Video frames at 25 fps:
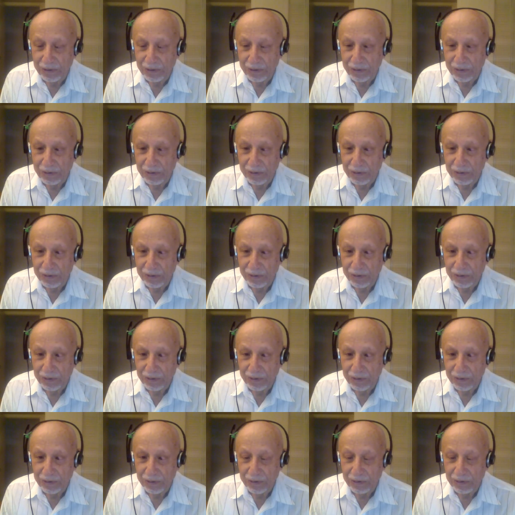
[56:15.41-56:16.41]

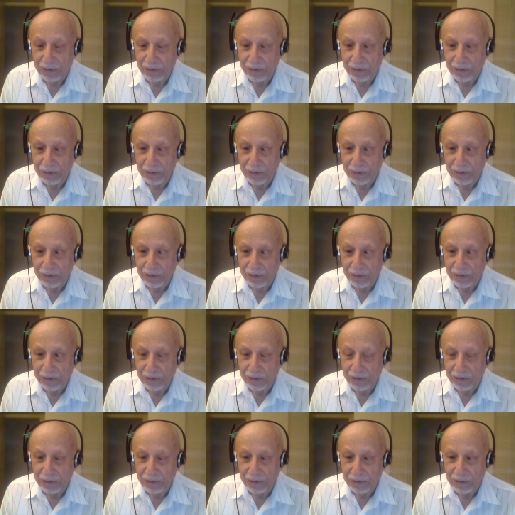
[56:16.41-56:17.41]

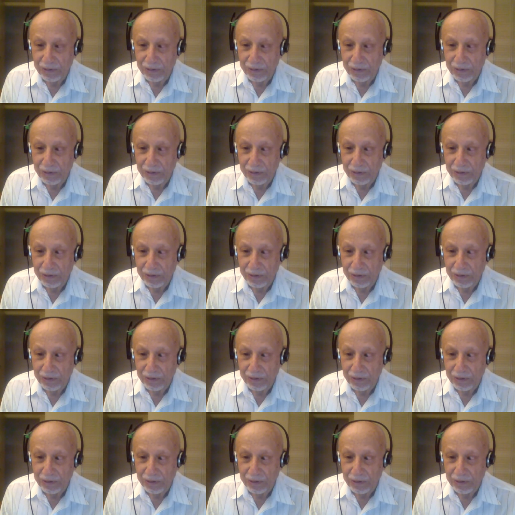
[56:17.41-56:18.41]

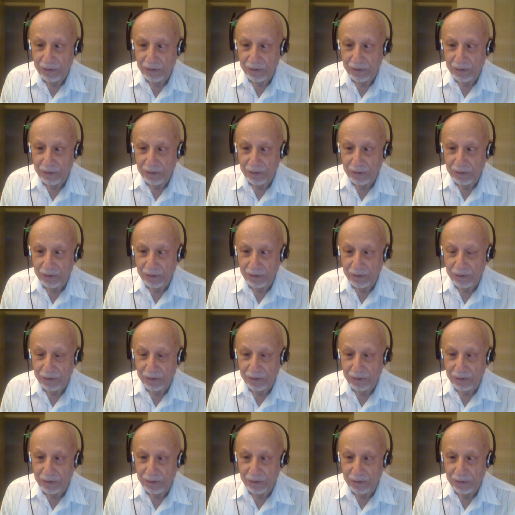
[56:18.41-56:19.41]

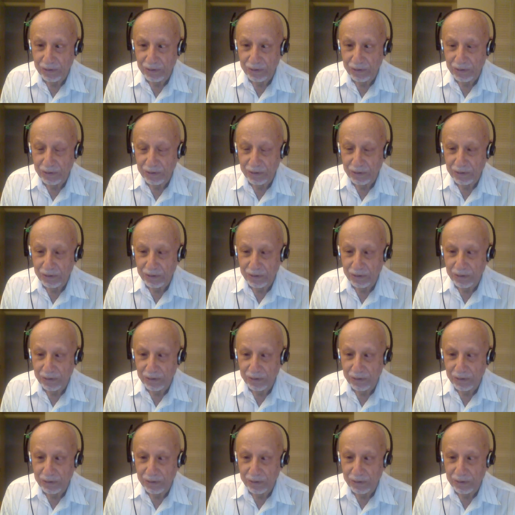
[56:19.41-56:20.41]

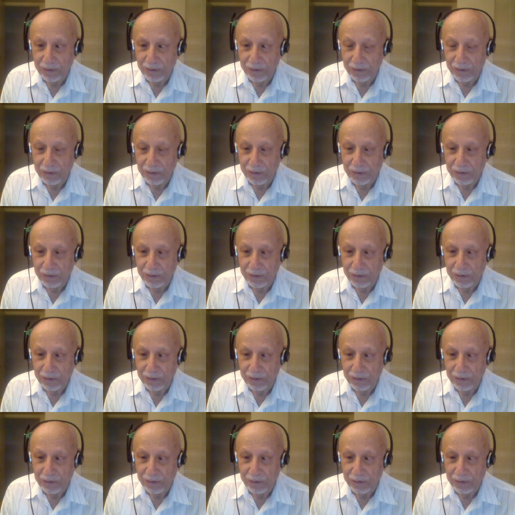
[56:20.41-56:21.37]
[no speech]